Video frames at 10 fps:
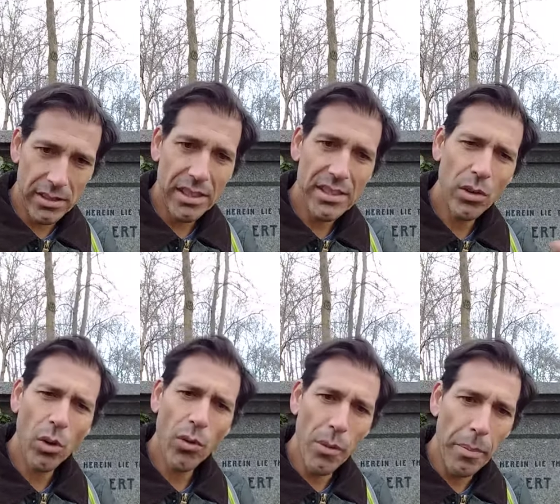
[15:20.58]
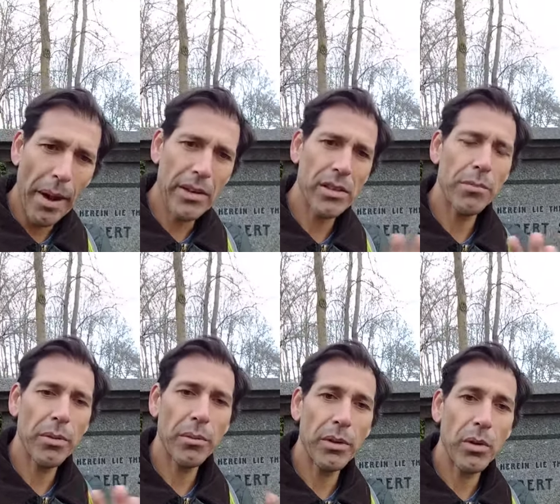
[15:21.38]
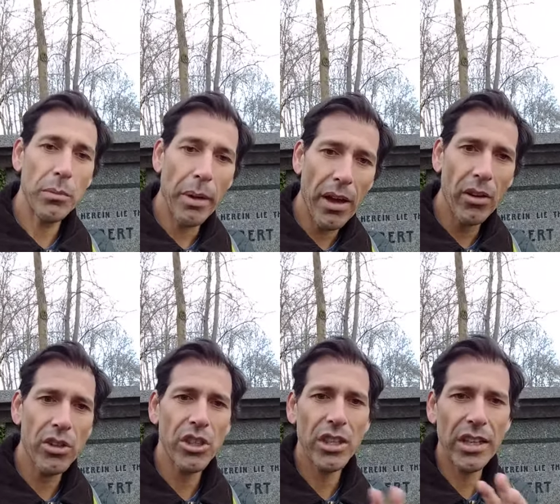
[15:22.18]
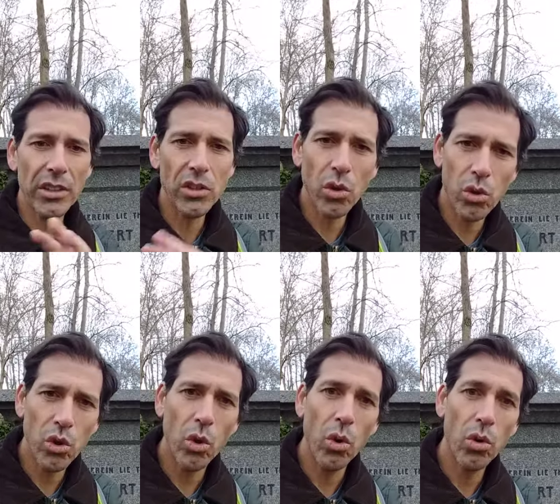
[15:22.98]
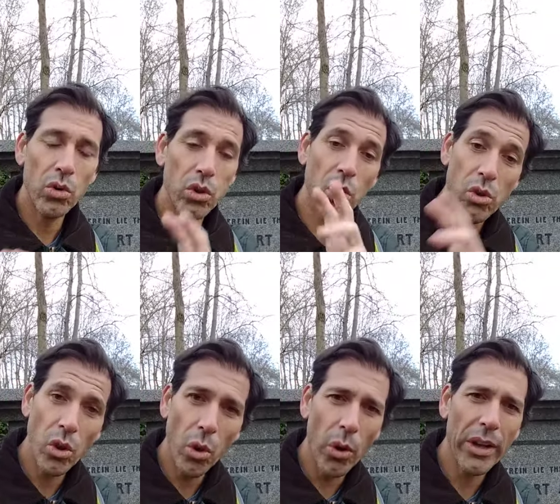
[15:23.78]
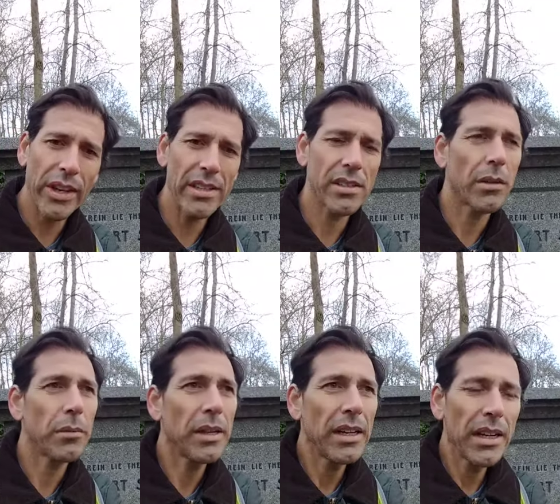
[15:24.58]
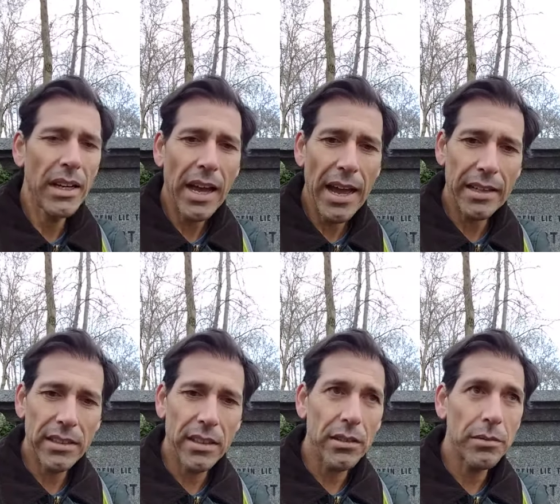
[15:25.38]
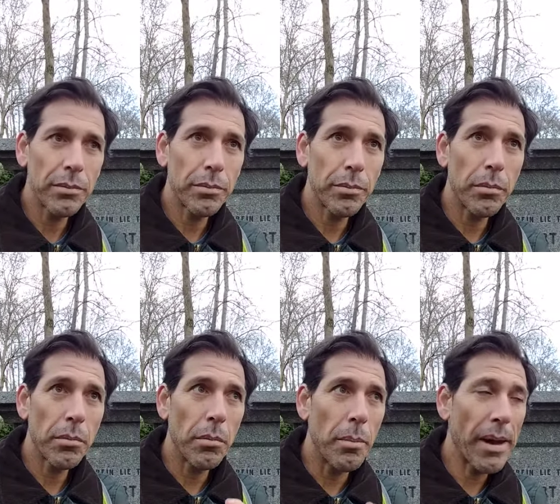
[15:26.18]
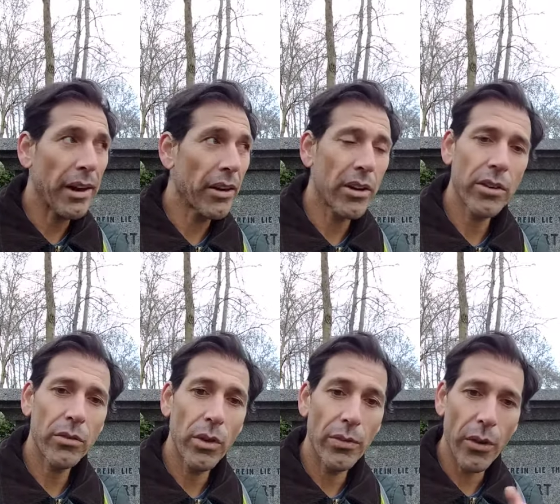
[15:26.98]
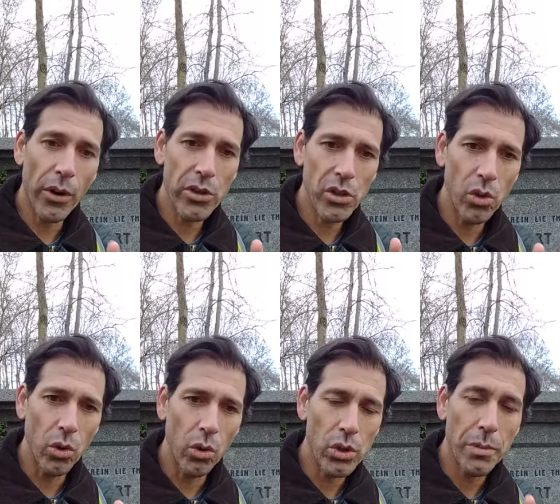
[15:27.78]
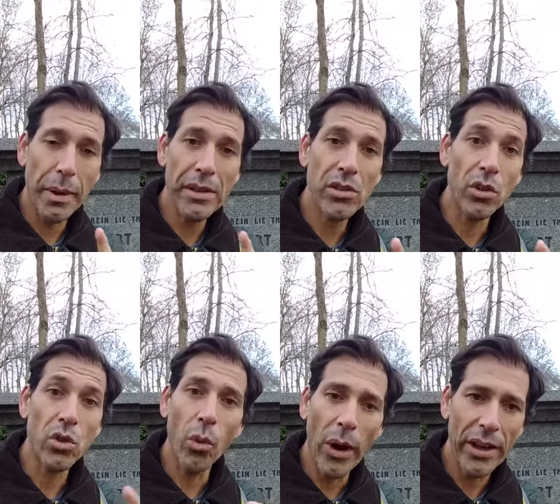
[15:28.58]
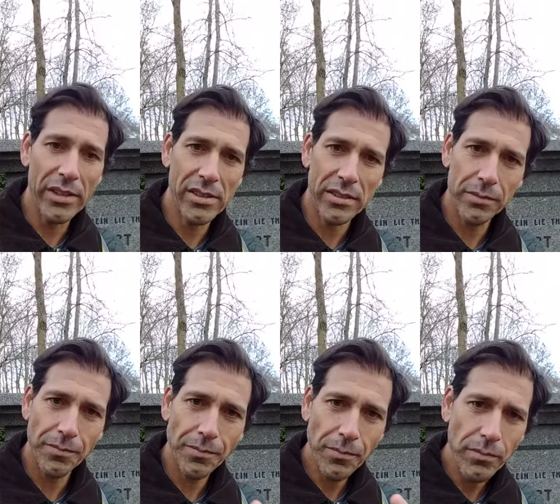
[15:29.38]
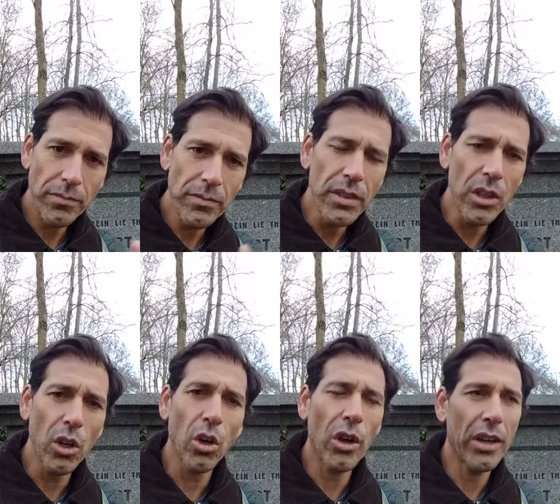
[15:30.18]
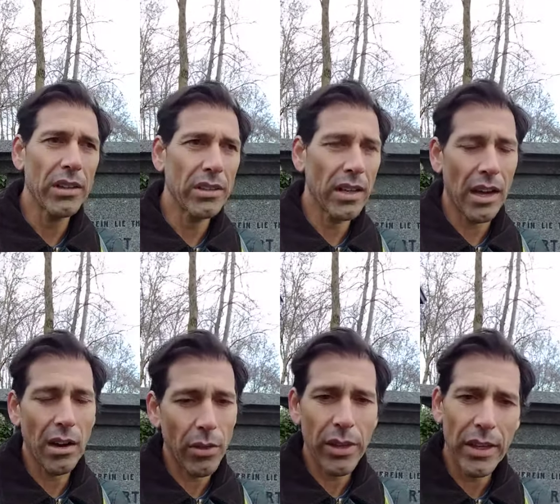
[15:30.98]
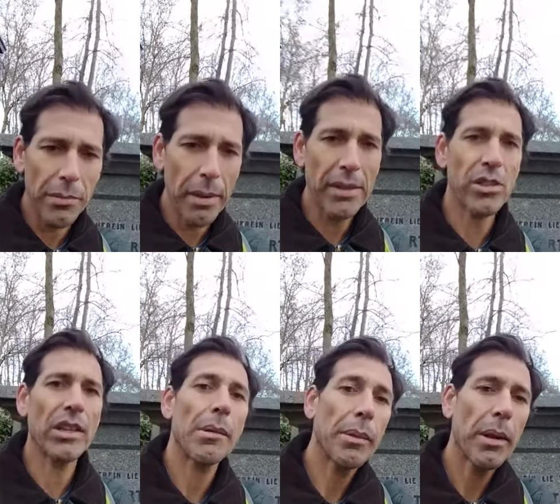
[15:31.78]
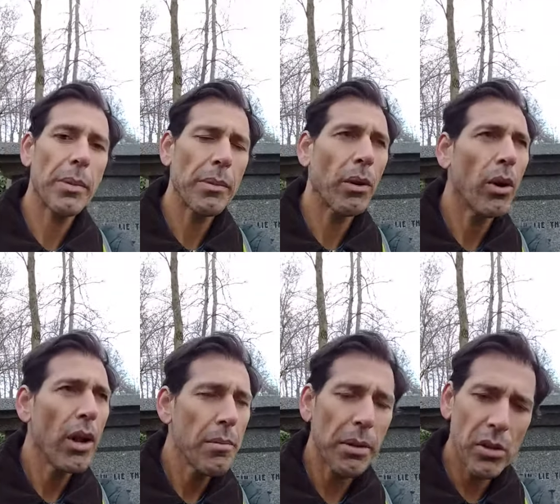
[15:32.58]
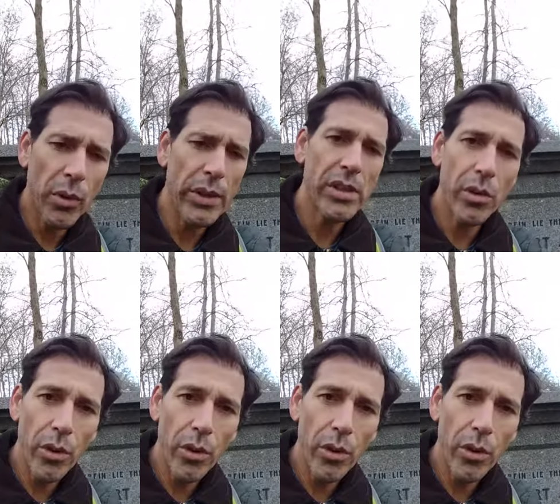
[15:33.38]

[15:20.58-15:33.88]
And Menger refers to Spencer twice. No, I don't think he mentioned that many people, but twice he refers to Herbert Spencer. One time, you know, I think favorably both times. One time he was referring